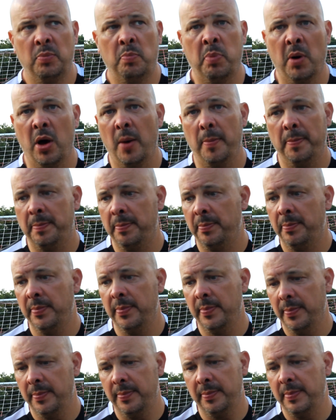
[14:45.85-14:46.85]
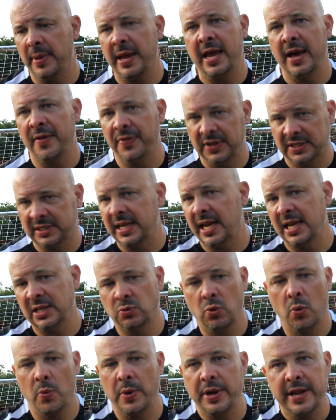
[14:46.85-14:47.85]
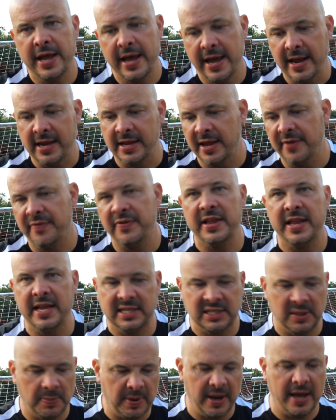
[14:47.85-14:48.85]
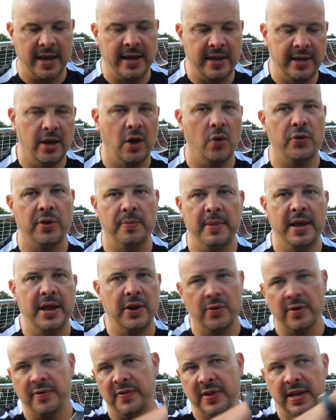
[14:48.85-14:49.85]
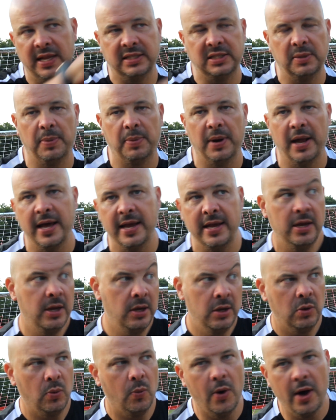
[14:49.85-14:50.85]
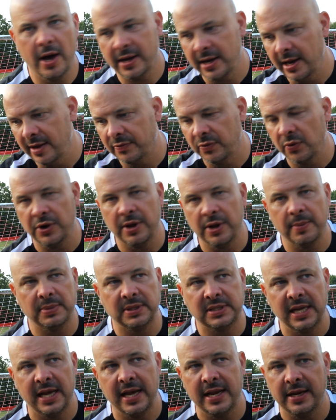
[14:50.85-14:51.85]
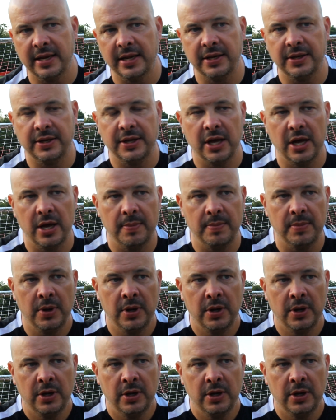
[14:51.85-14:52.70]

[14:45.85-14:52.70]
but he understands what we need if he needs to play holding mid or if he needs to play wide left or number 10 and um,